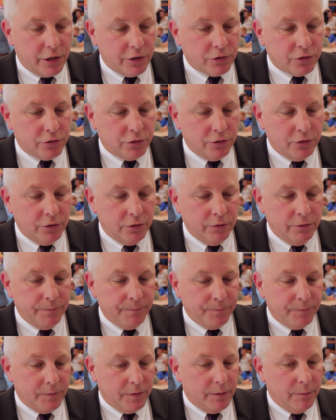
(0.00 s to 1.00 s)
us to
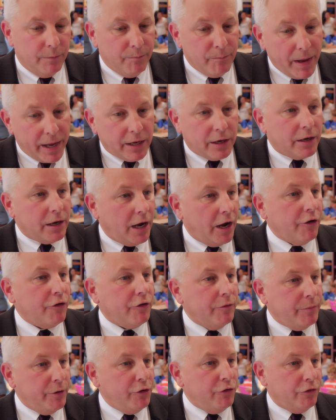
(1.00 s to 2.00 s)
make a
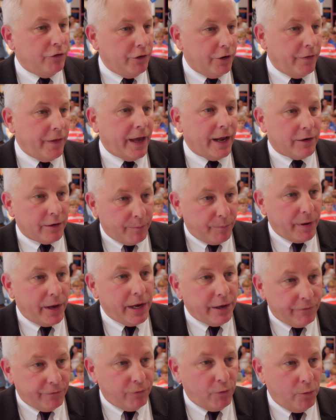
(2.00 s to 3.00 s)
contribution to that, to
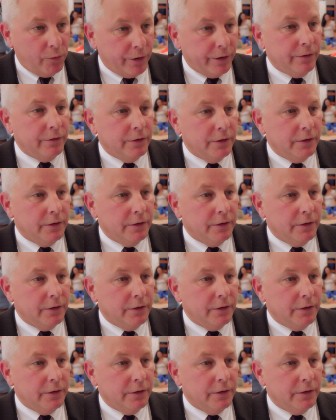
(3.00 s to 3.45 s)
pay it forward,